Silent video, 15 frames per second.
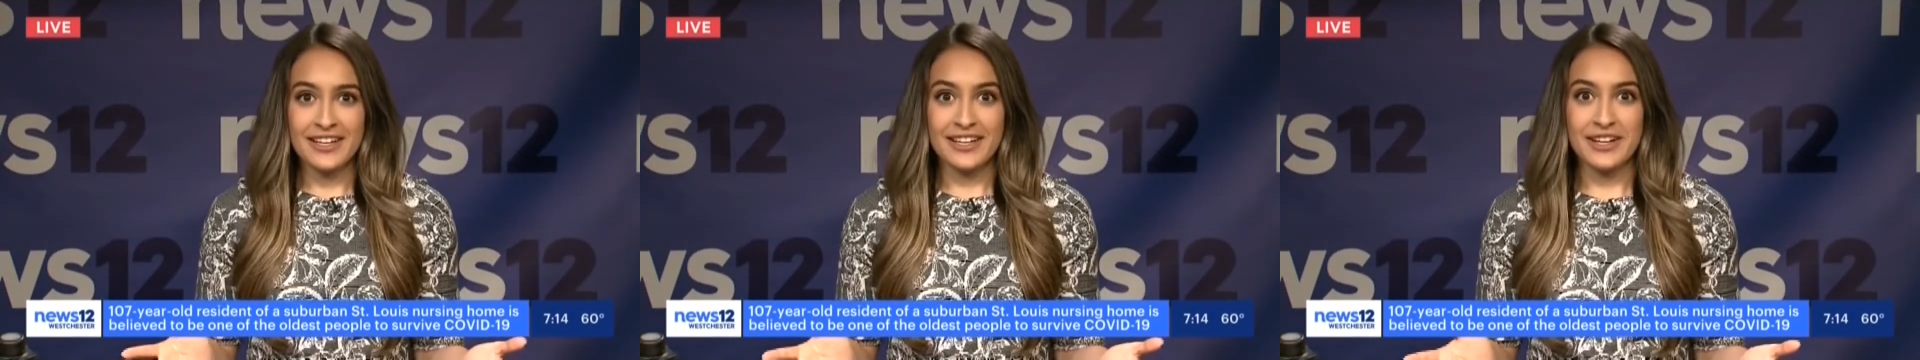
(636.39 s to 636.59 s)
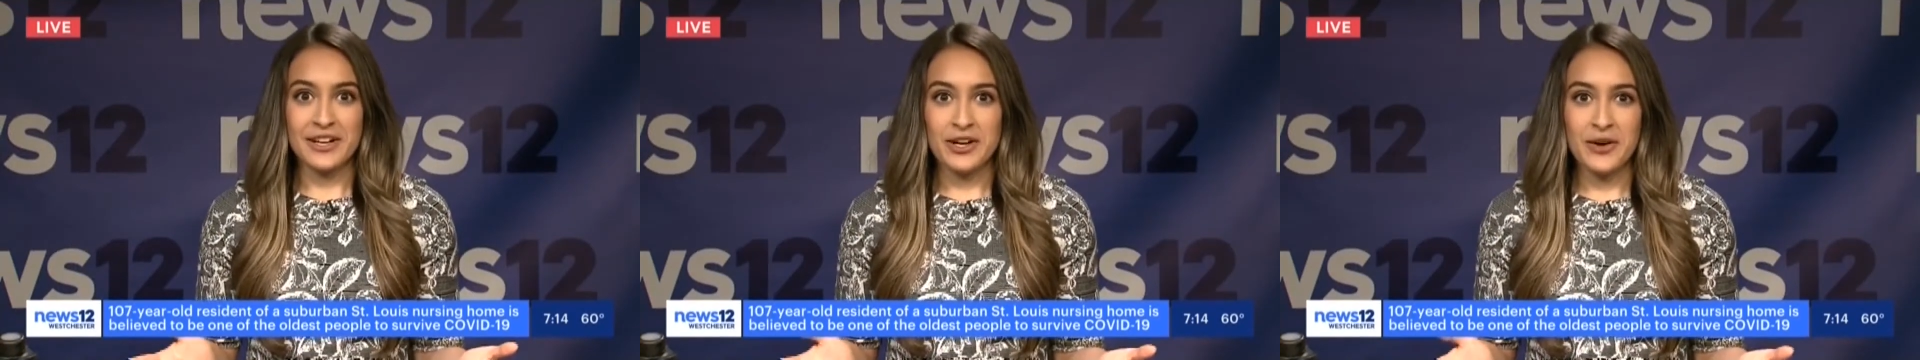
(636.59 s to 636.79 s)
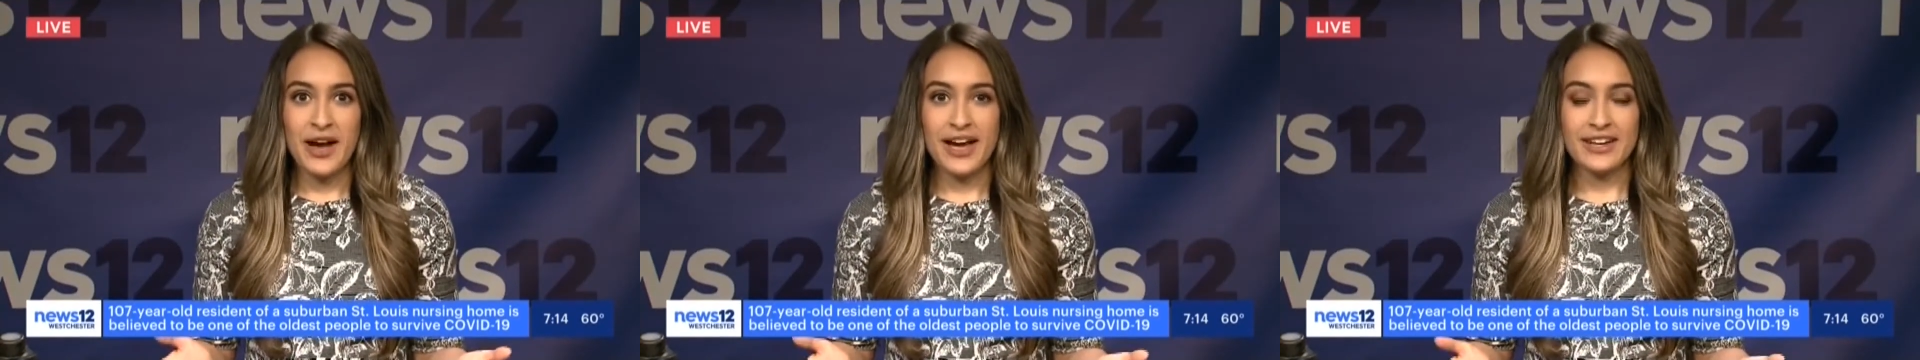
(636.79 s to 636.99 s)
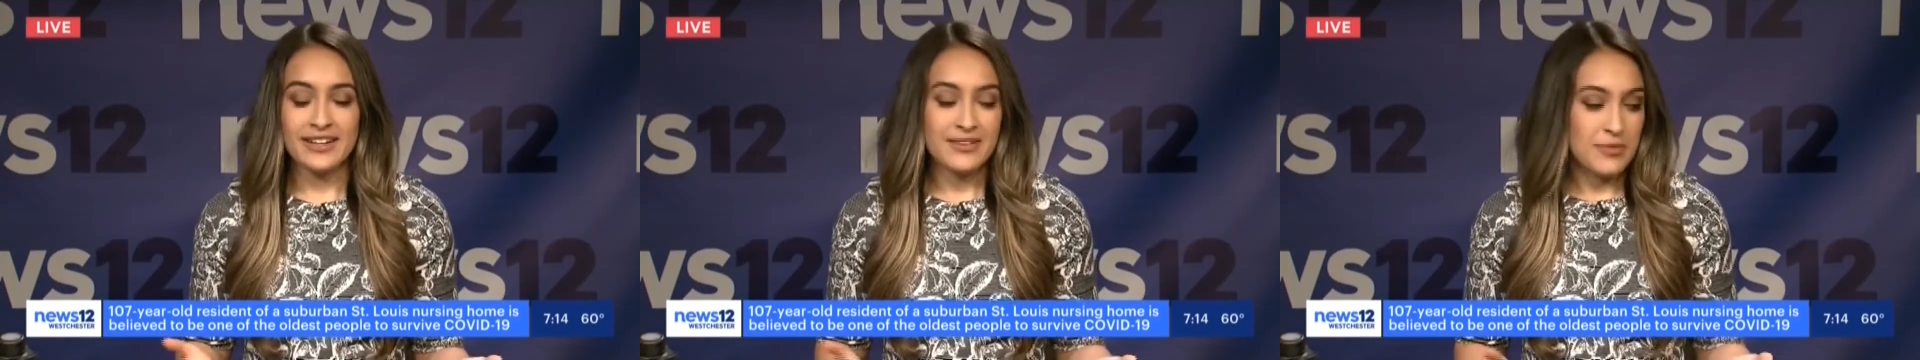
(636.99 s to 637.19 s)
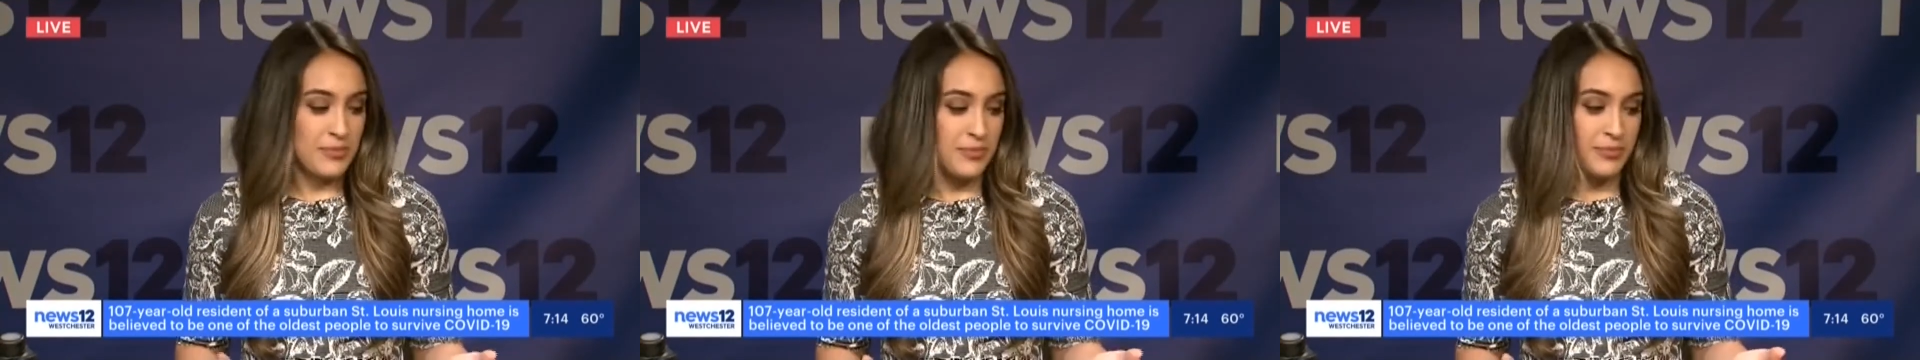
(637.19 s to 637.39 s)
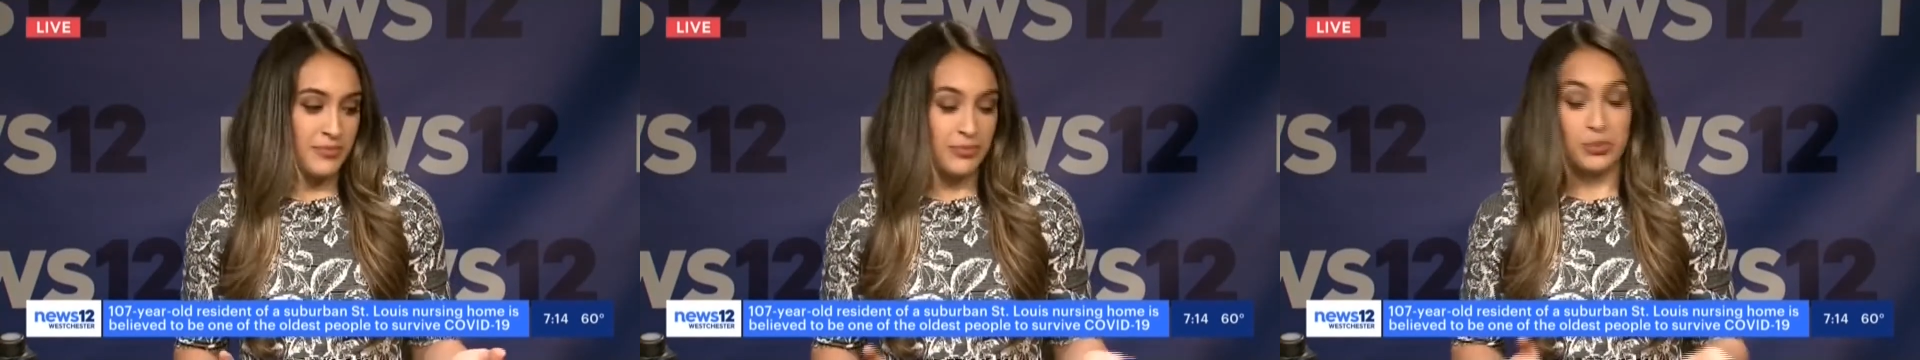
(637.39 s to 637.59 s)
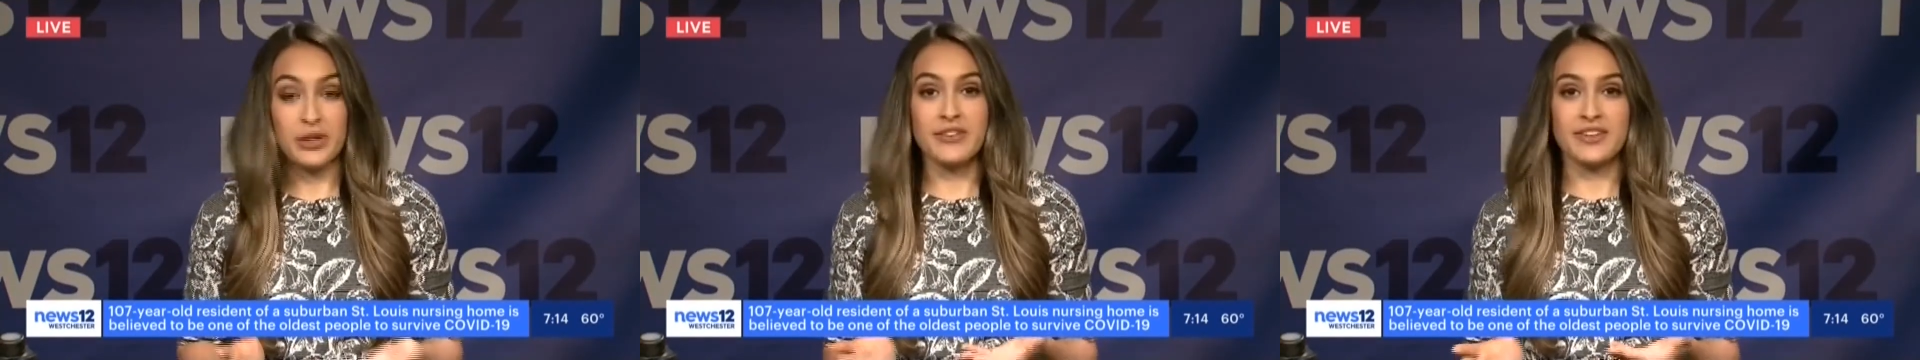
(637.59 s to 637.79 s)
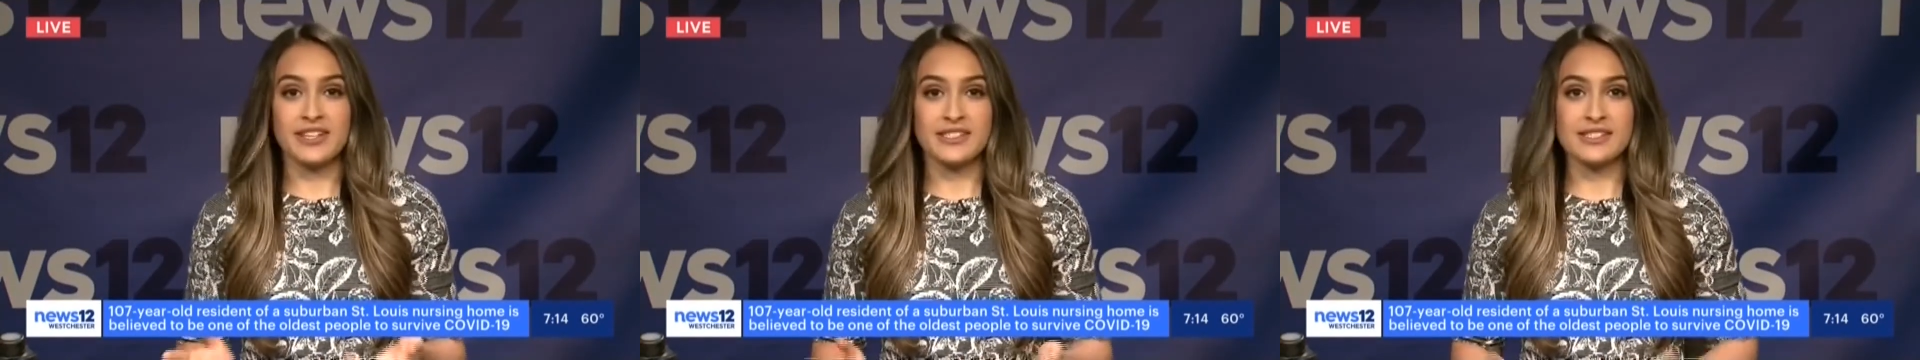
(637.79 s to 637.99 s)
had
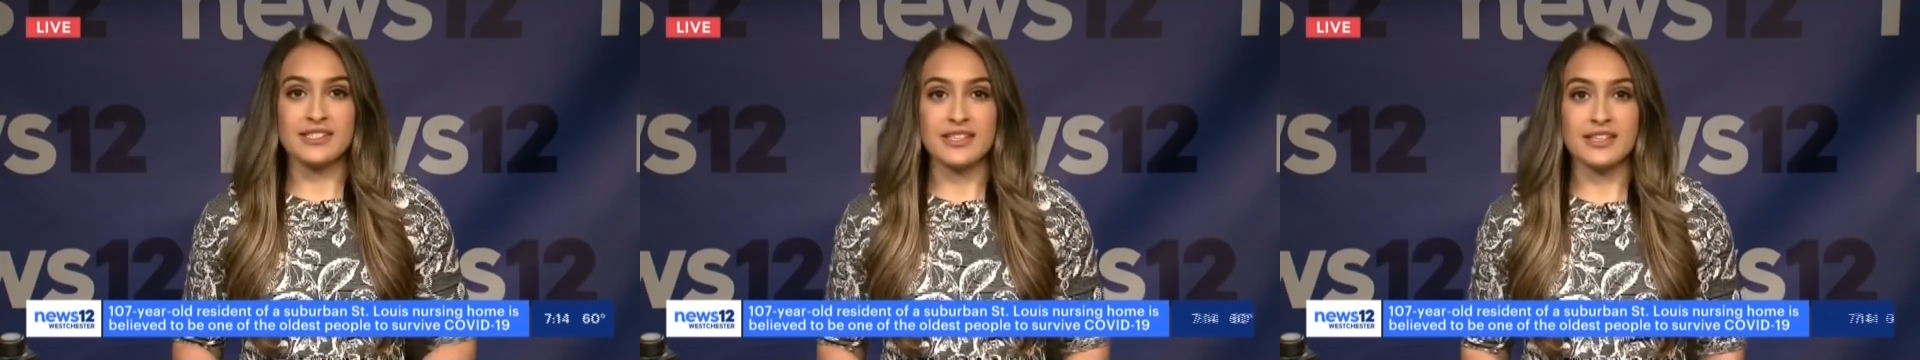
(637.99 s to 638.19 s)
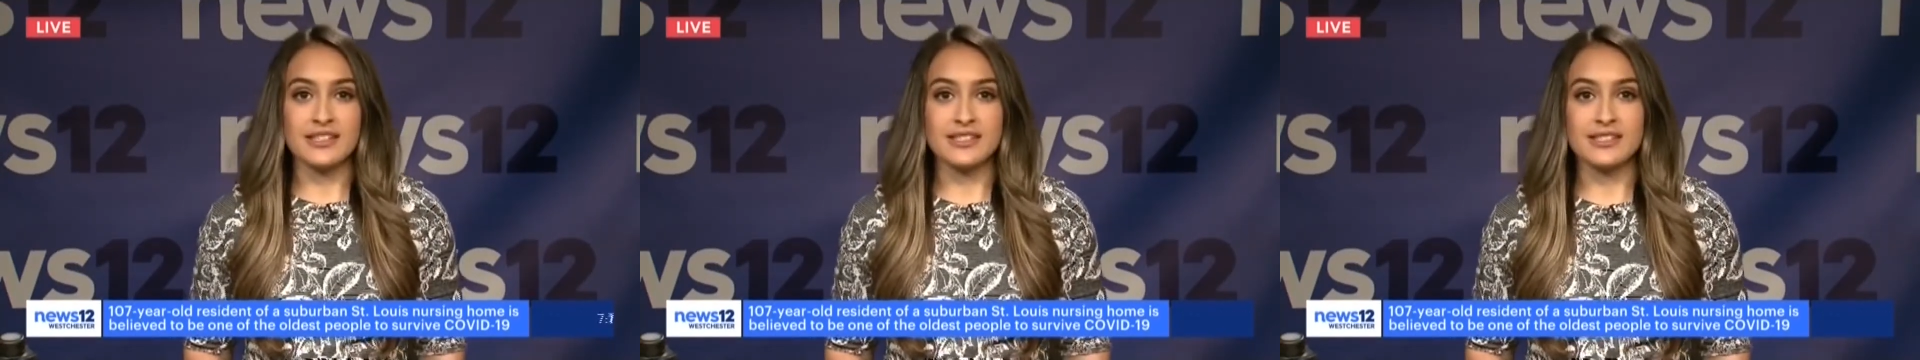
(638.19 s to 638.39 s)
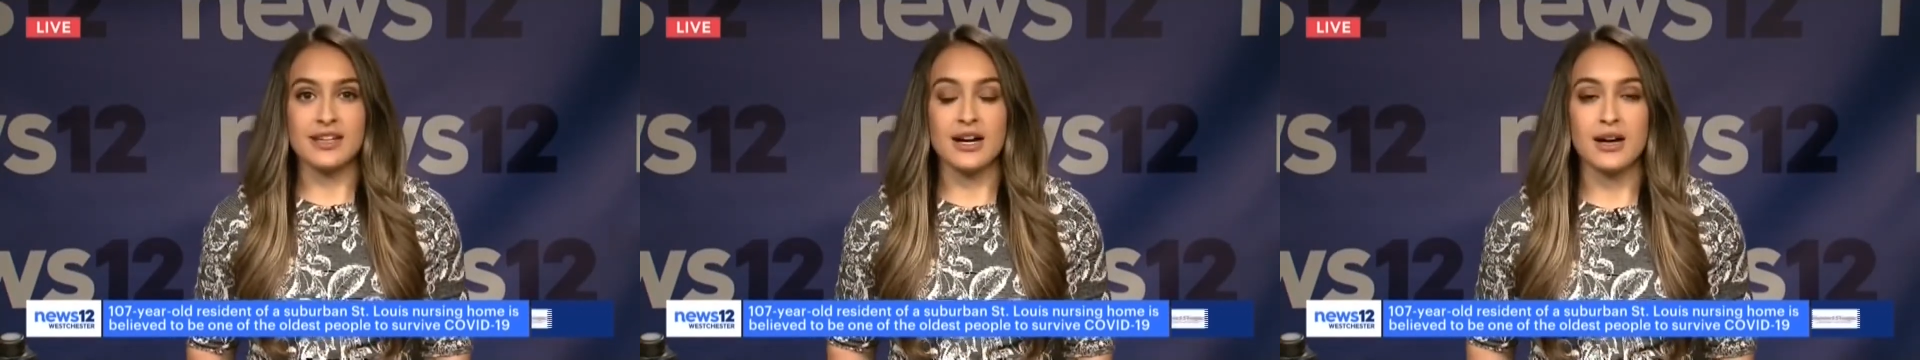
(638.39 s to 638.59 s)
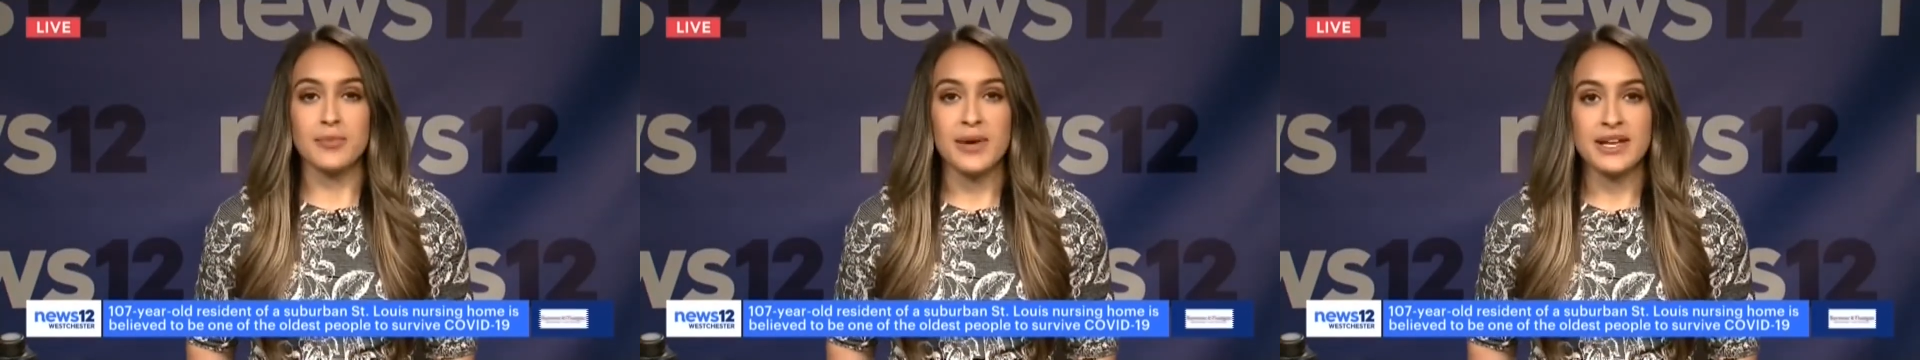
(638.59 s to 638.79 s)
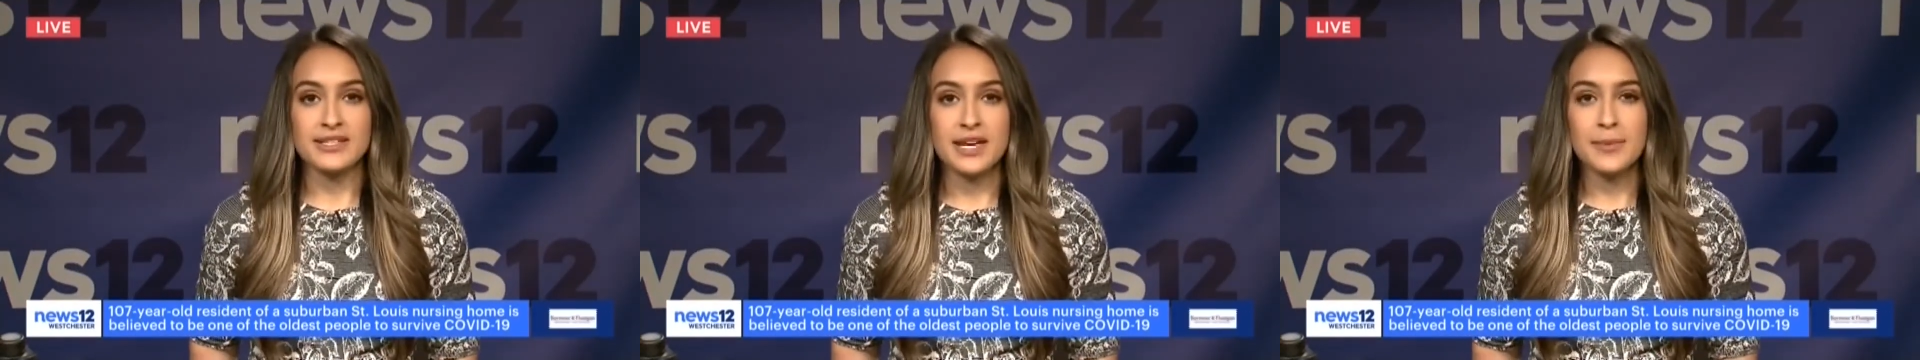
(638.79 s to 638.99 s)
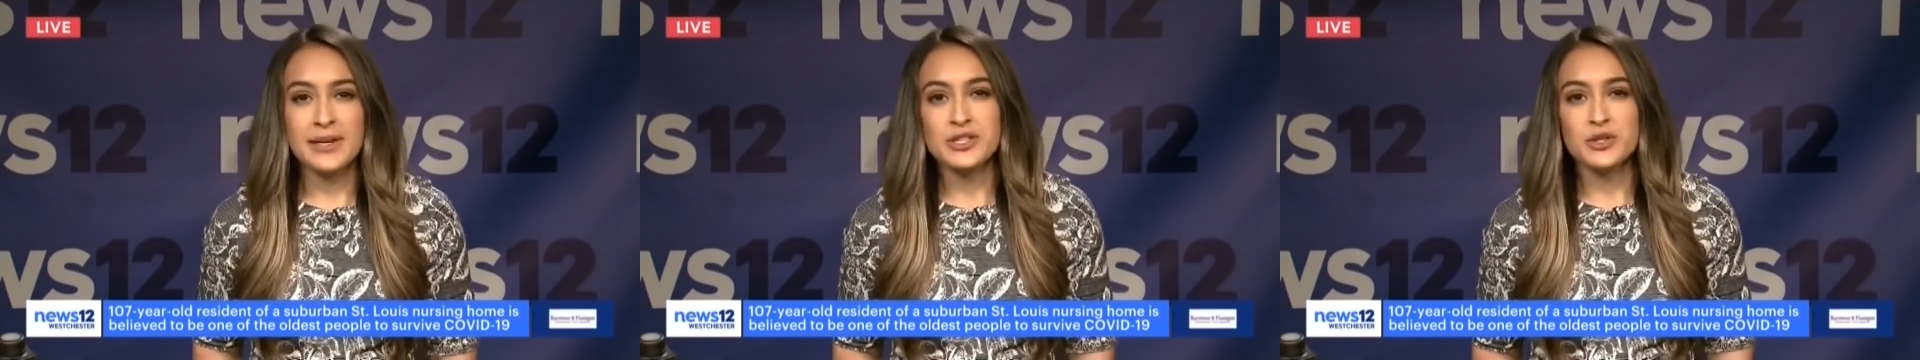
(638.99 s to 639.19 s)
previous to this pandemic.